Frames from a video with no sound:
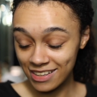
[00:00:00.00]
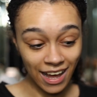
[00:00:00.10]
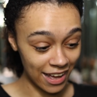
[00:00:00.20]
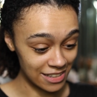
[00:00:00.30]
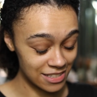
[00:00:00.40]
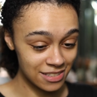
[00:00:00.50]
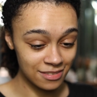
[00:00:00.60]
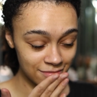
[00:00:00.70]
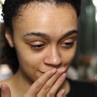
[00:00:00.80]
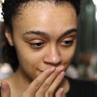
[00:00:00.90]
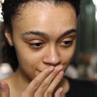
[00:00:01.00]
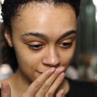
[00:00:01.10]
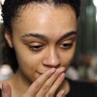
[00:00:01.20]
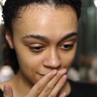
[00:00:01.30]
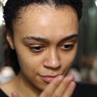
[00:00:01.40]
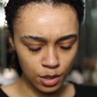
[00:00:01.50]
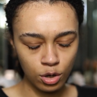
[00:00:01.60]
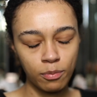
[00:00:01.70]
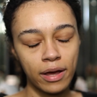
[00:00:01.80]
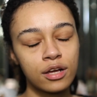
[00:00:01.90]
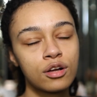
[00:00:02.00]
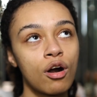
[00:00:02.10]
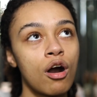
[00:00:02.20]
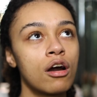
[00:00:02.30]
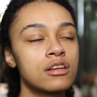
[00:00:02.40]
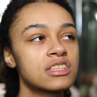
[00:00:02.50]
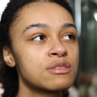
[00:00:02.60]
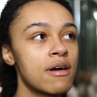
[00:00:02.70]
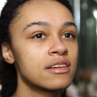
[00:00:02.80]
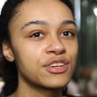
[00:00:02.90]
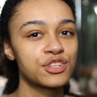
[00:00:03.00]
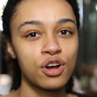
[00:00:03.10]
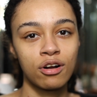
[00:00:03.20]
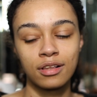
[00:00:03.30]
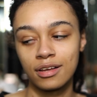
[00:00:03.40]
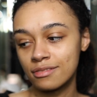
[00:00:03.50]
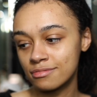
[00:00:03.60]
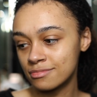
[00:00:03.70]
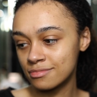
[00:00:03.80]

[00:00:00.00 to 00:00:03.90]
Guys. Oh my god, it smells like chocolate.